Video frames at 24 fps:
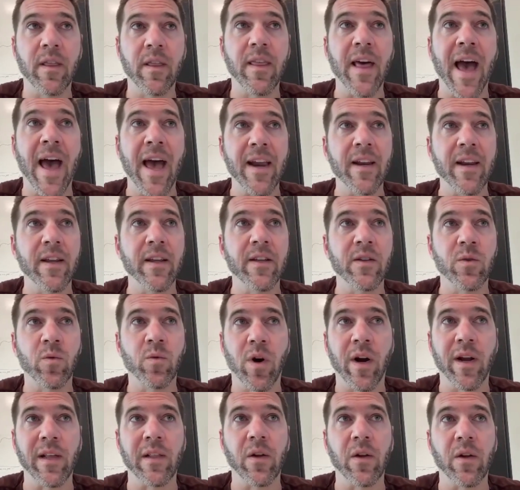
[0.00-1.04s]
That is
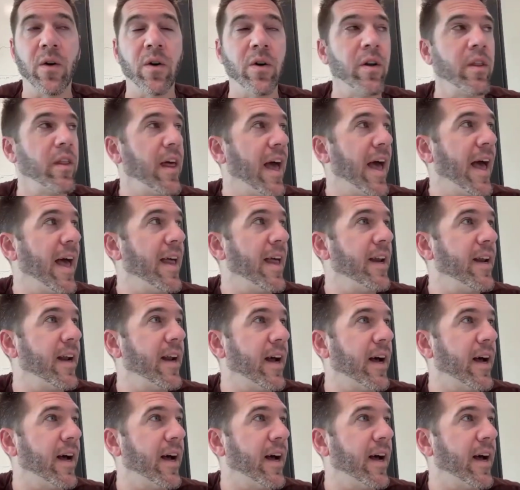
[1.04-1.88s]
where I learned that